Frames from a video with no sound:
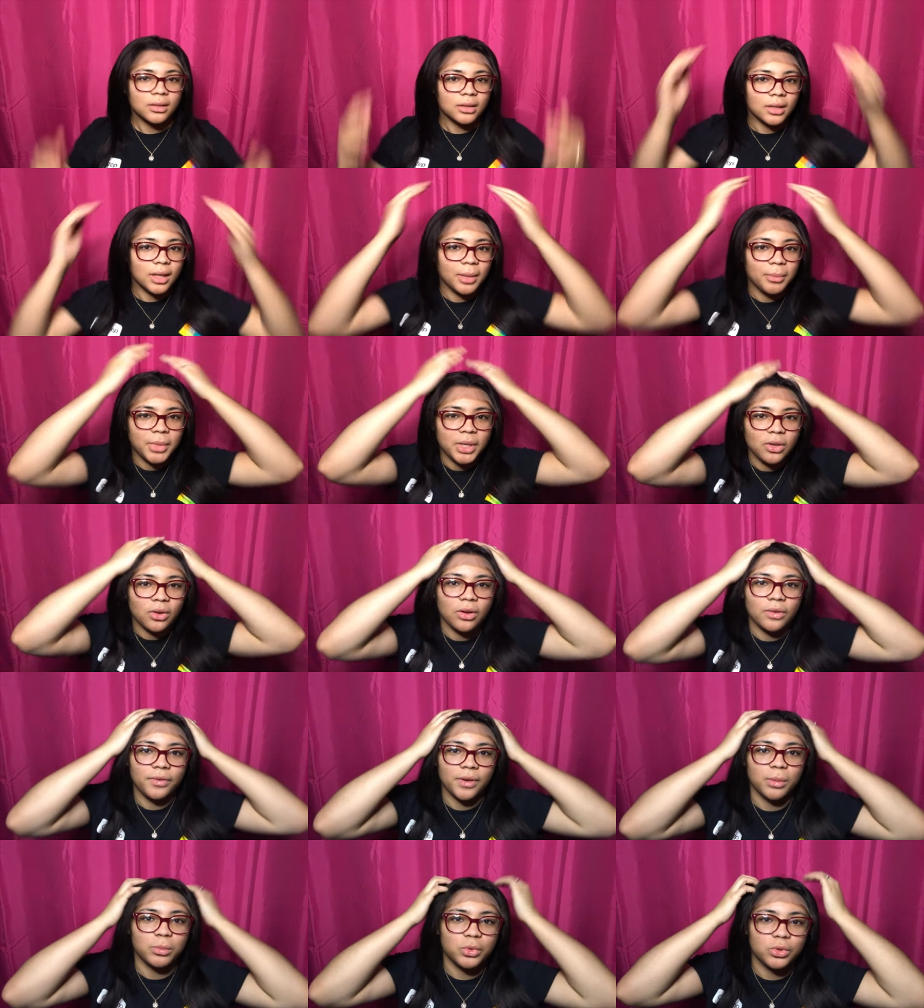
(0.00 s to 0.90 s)
let me know
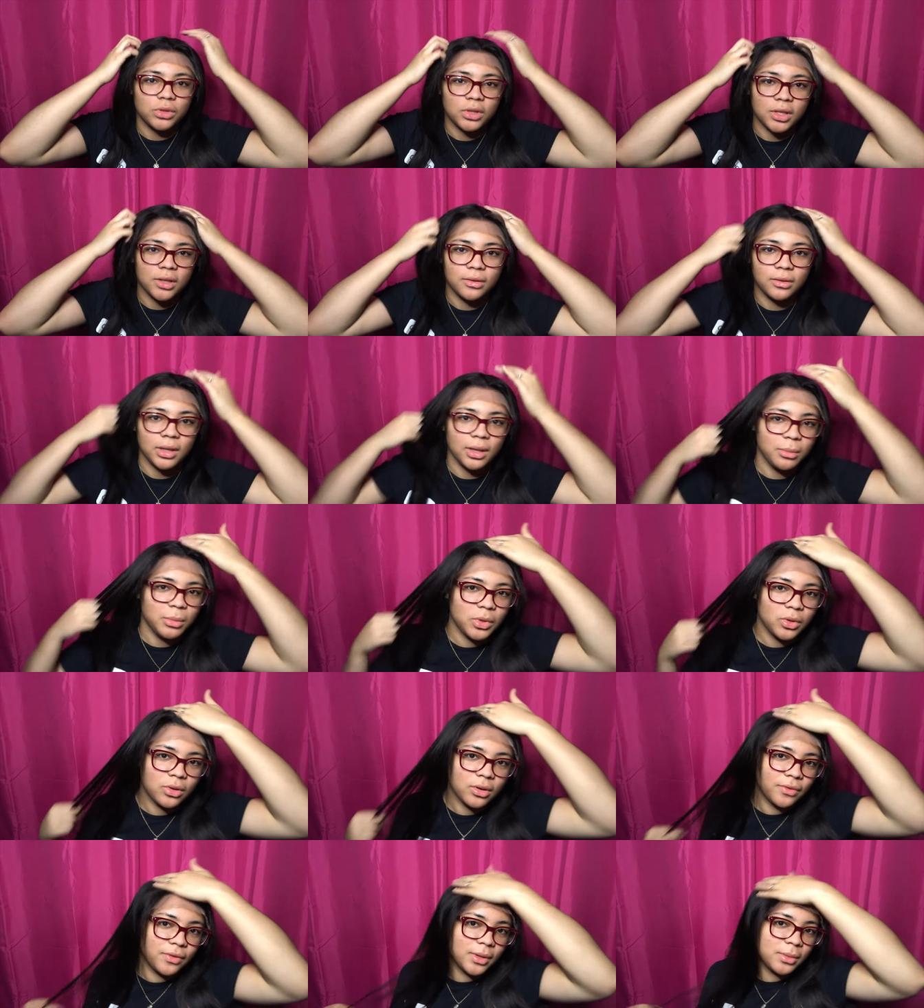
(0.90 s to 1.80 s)
if I'm eh, let me
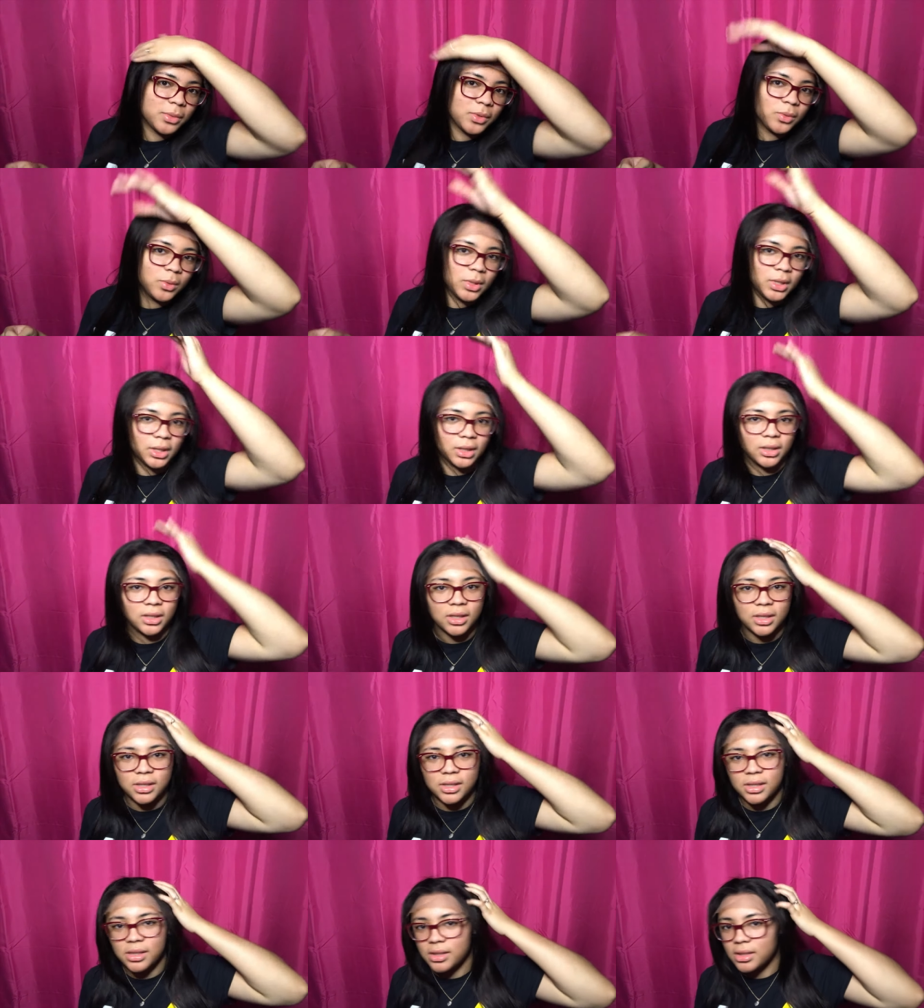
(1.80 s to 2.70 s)
know if I'm tweaking
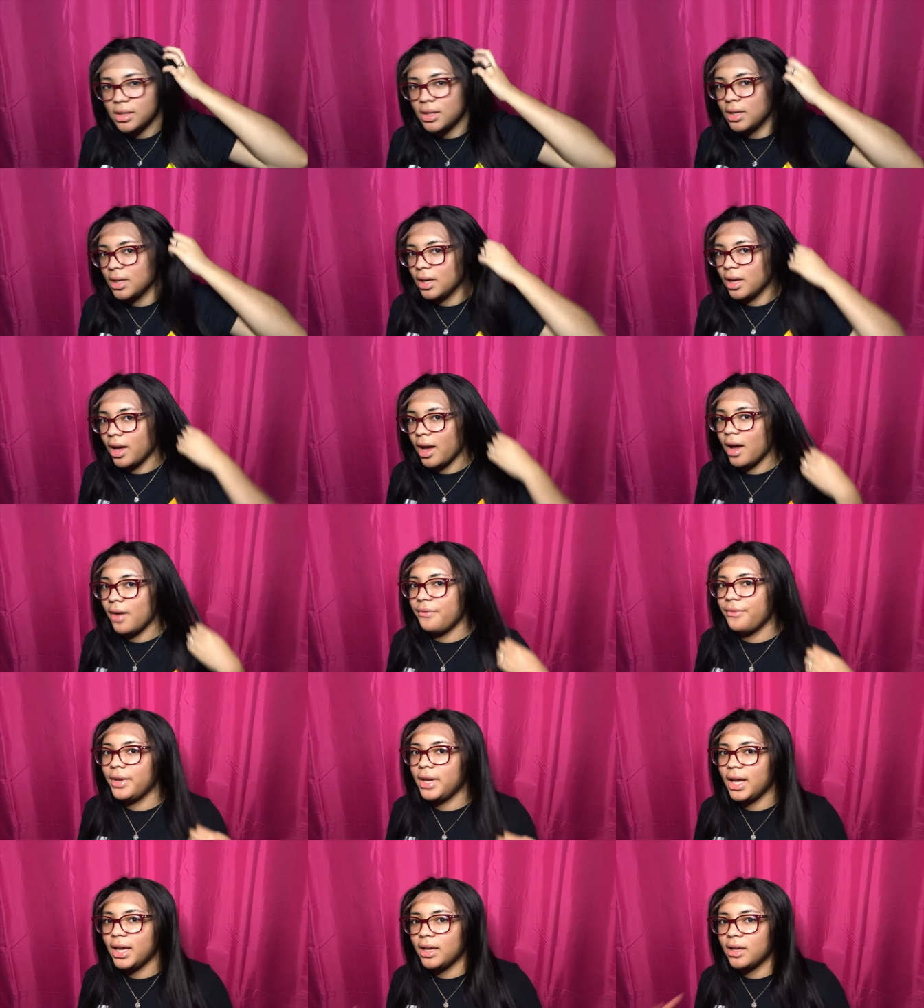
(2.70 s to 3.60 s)
because I
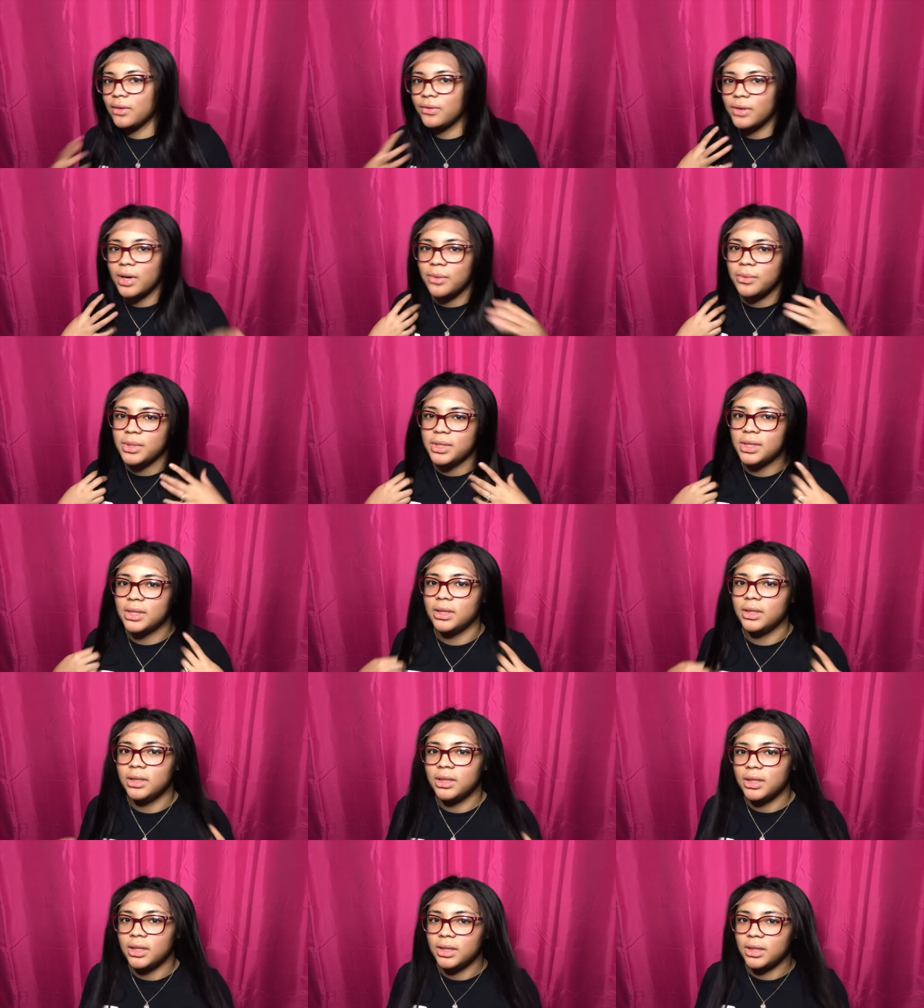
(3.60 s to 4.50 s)
feel like if I was to
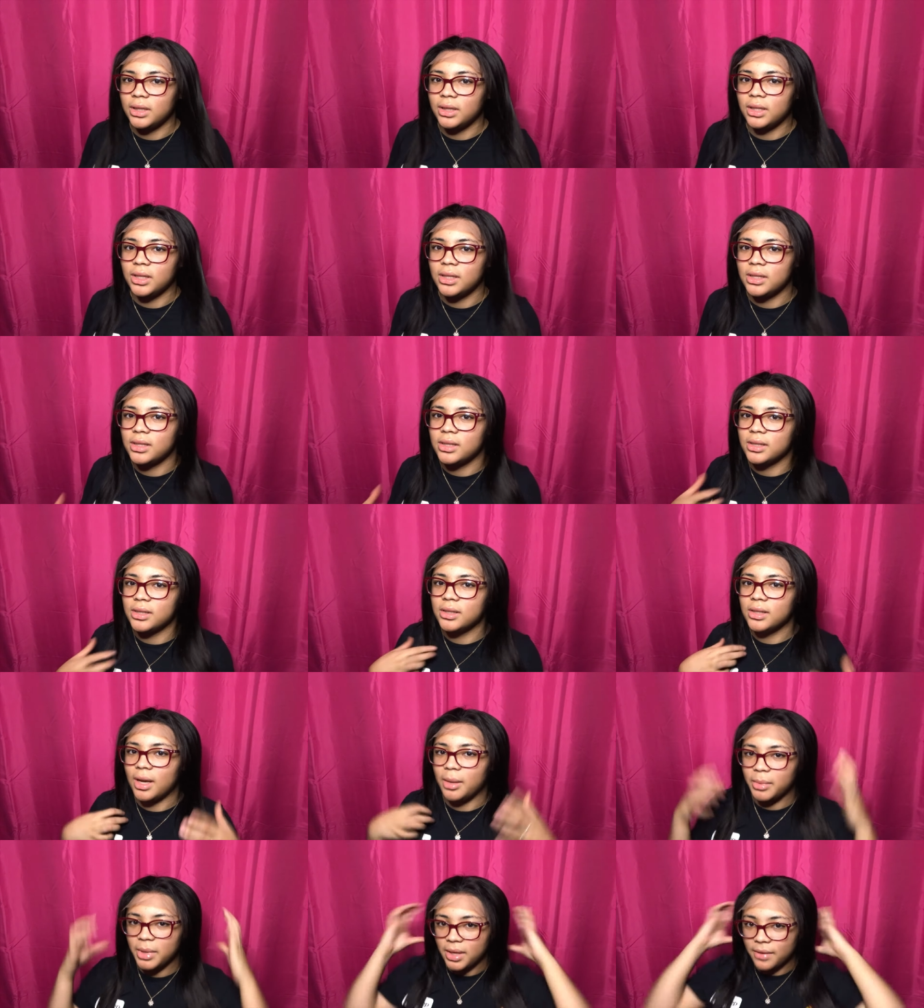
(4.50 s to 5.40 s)
look at this,
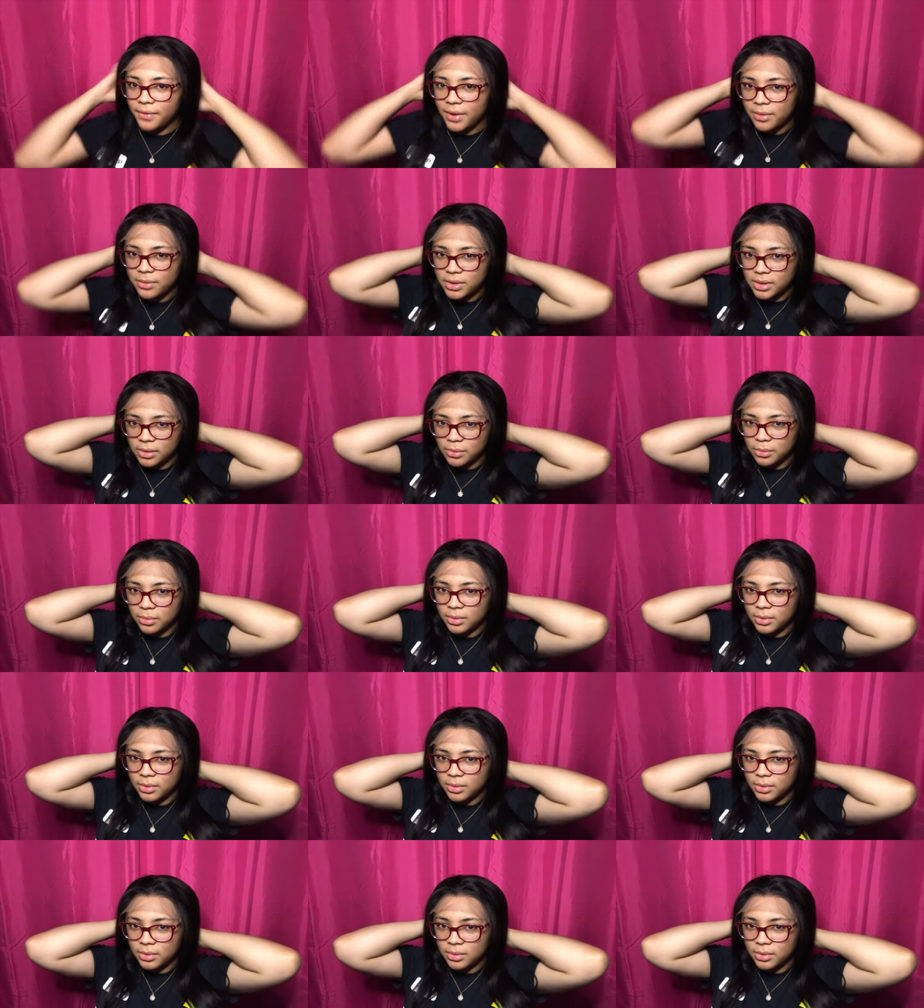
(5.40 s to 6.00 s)
I mean if I was to